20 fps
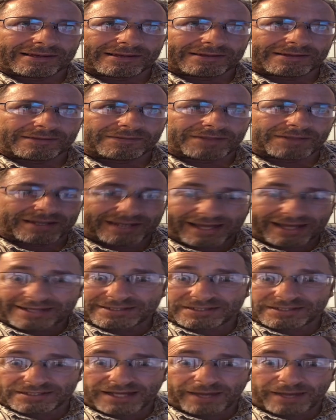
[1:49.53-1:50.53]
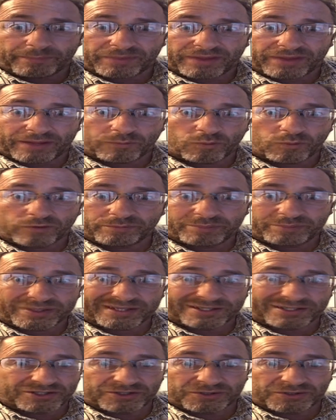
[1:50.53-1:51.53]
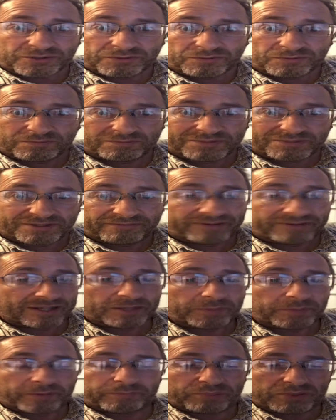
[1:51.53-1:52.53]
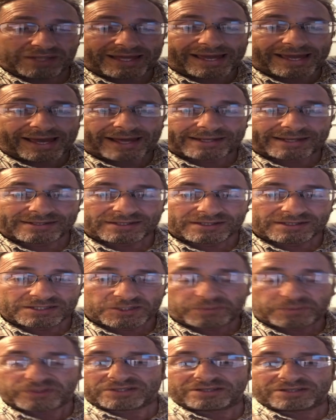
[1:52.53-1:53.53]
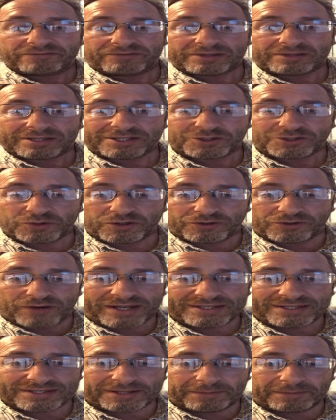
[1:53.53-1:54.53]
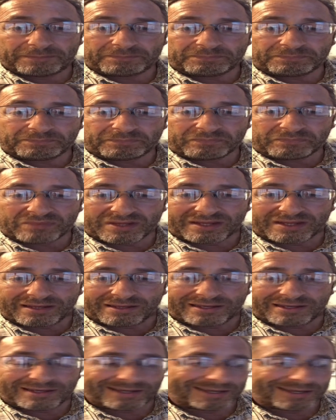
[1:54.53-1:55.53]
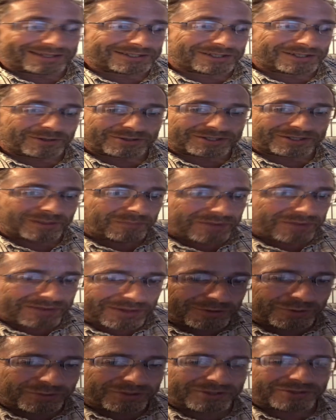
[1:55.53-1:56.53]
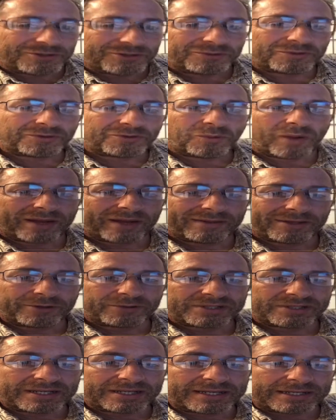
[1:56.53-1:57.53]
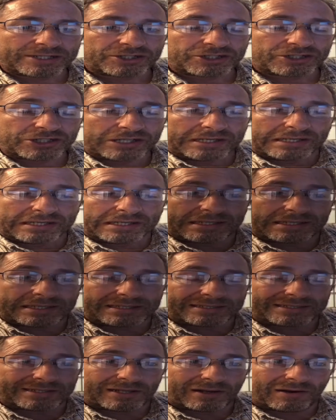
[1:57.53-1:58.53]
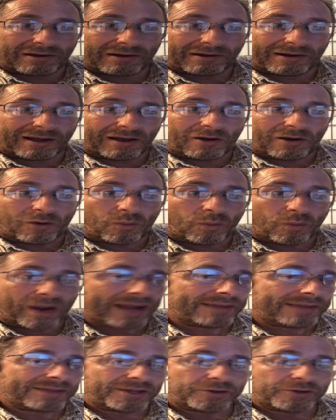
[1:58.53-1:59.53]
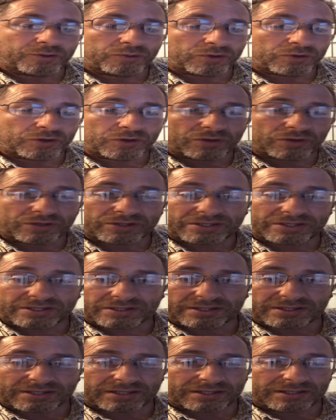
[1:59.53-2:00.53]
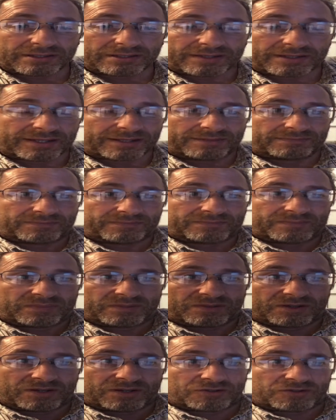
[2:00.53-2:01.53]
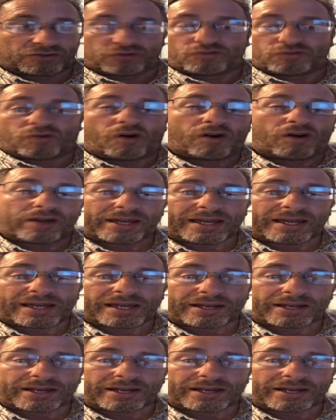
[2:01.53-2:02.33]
the next step then would be to develop a plan specifically to address them. Is there something that you can do in the way that you teach? Is there a way that you could draw in